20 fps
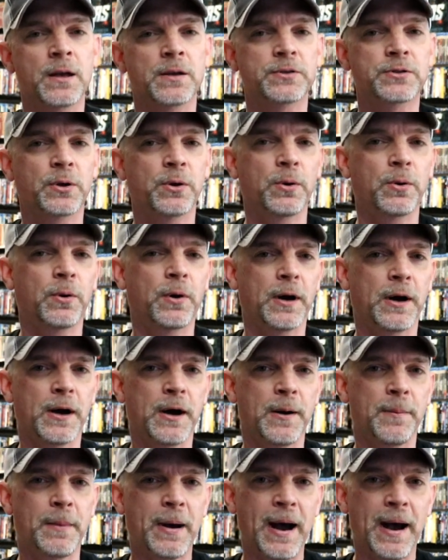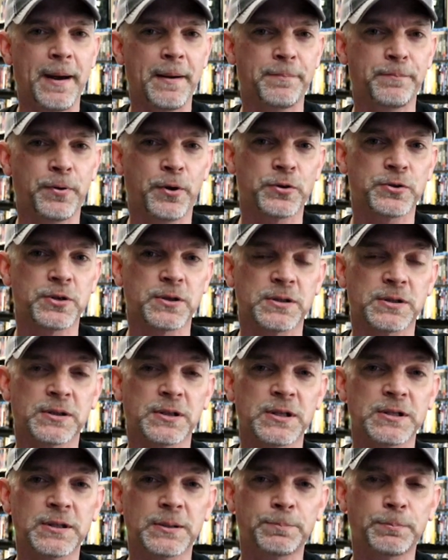So I purchased
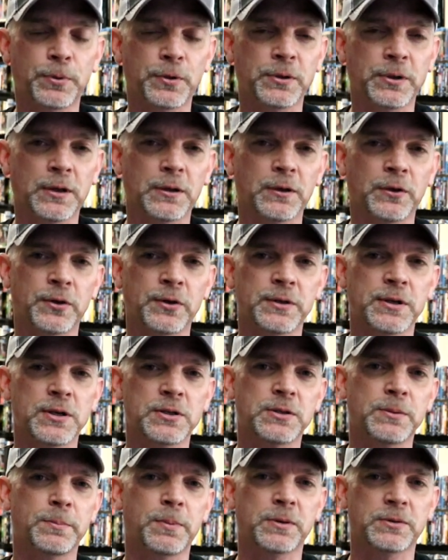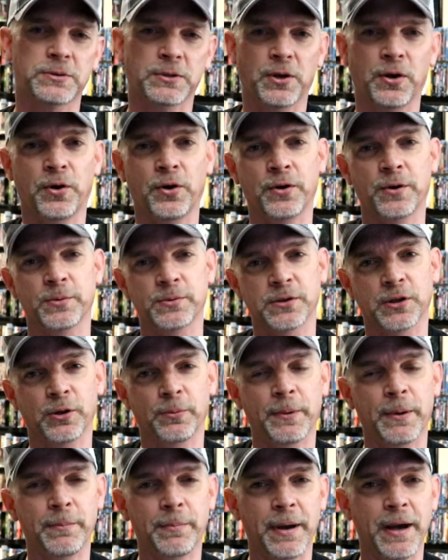this particular edition because I heard it was a
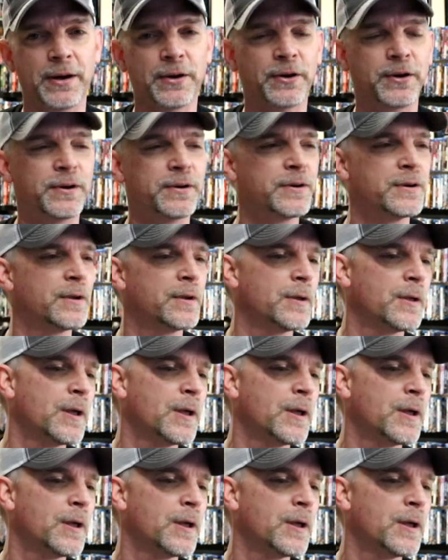little bit better.